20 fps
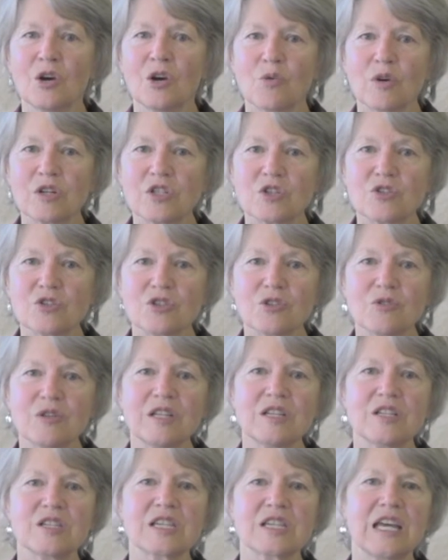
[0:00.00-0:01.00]
What you're doing
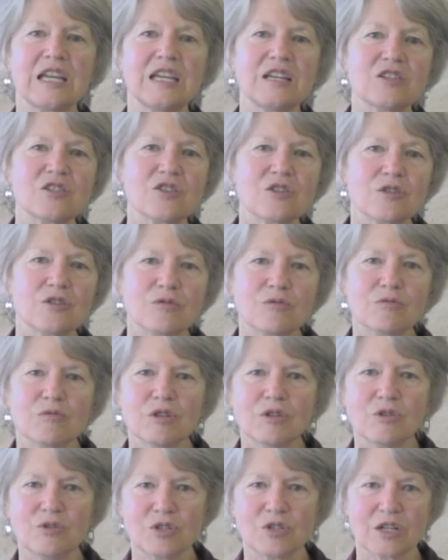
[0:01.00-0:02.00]
is getting to the
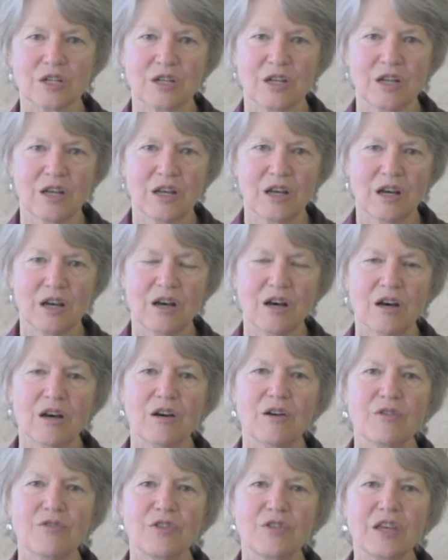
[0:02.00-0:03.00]
root
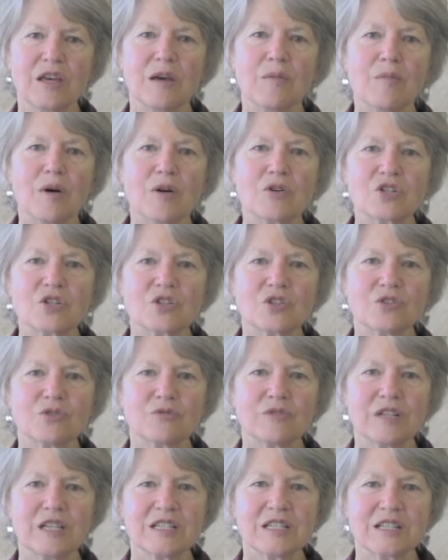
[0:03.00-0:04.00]
of the emotional
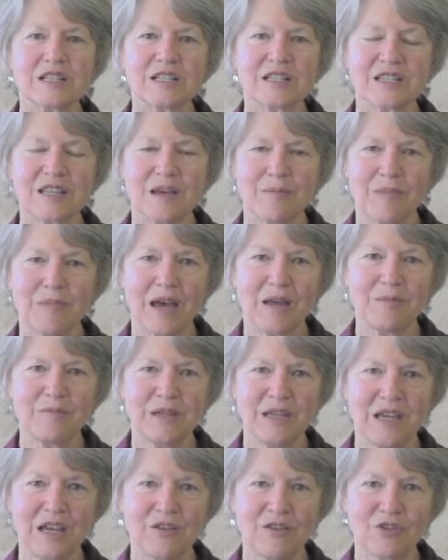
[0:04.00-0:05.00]
reasons that bad
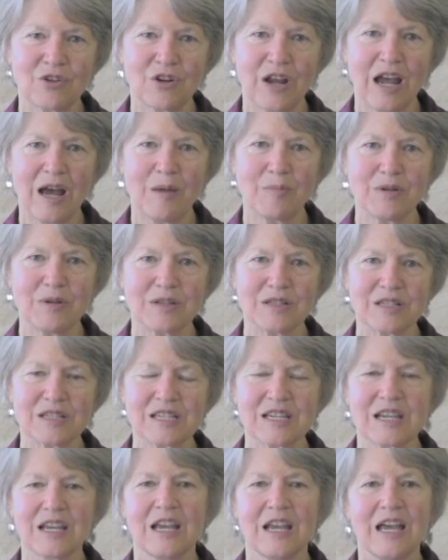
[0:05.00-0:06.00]
behavior happens,